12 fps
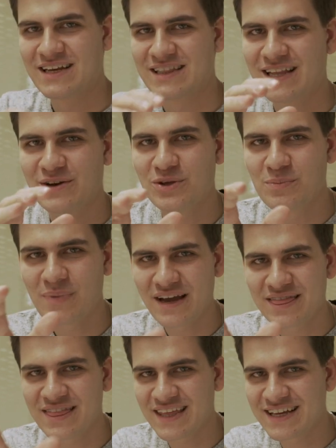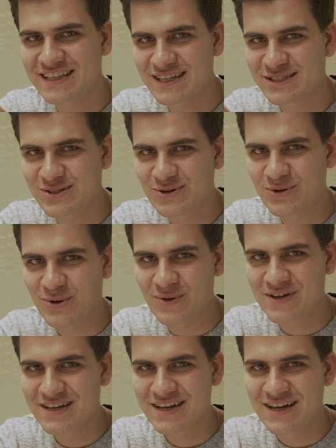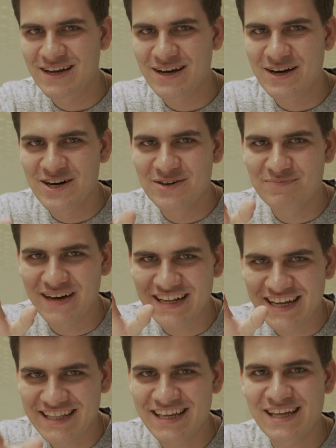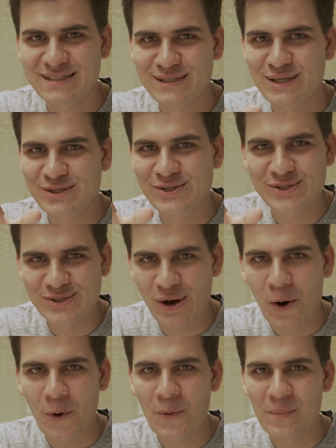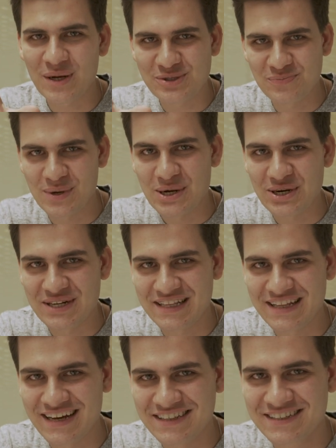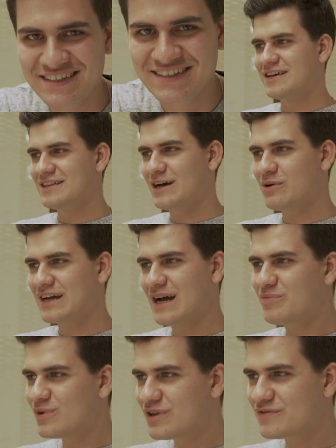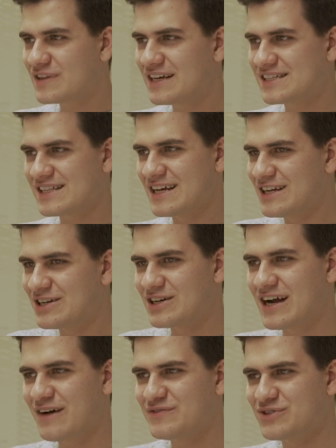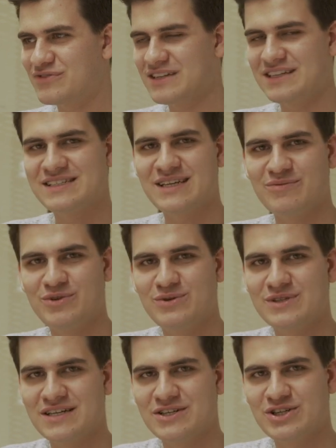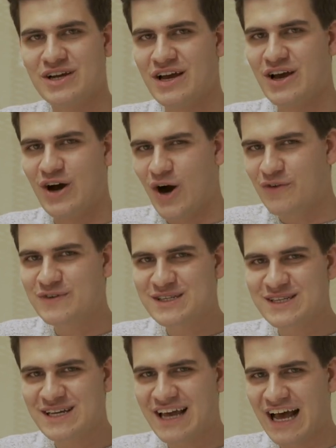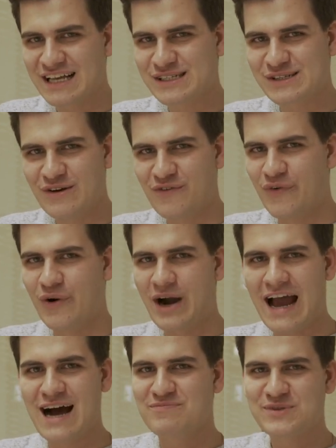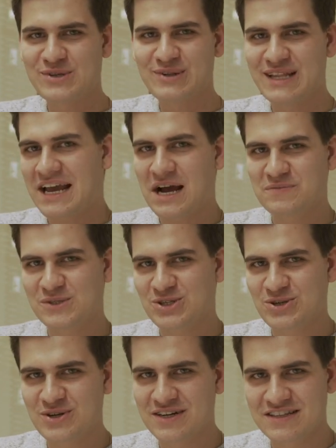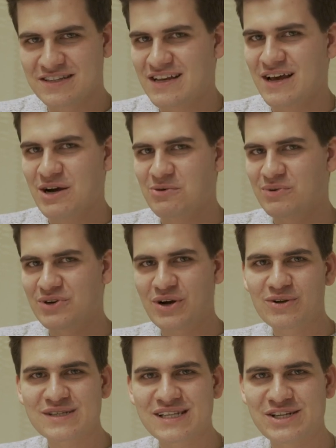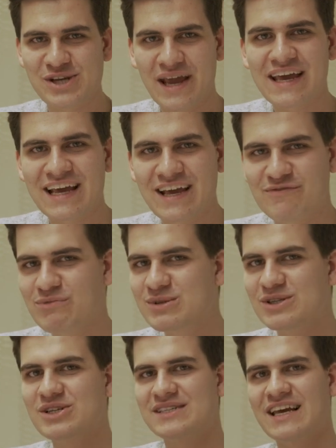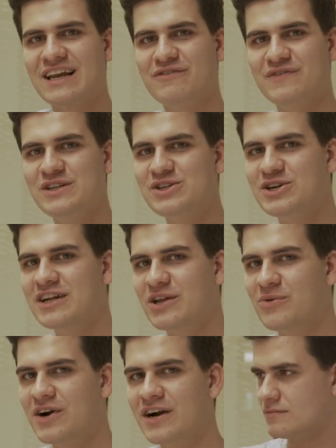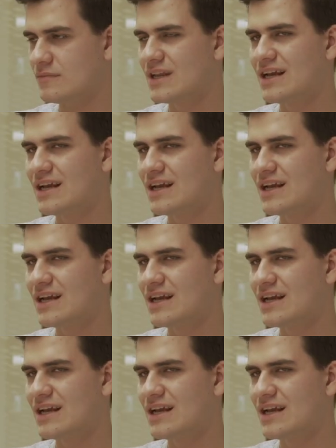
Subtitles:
Now you might think that's cool, but it gets so much better than that. Now a couple of days later after releasing Musi.sh, obviously as four absolutely hyped students, we were constantly checking if Musi.sh is getting featured anywhere.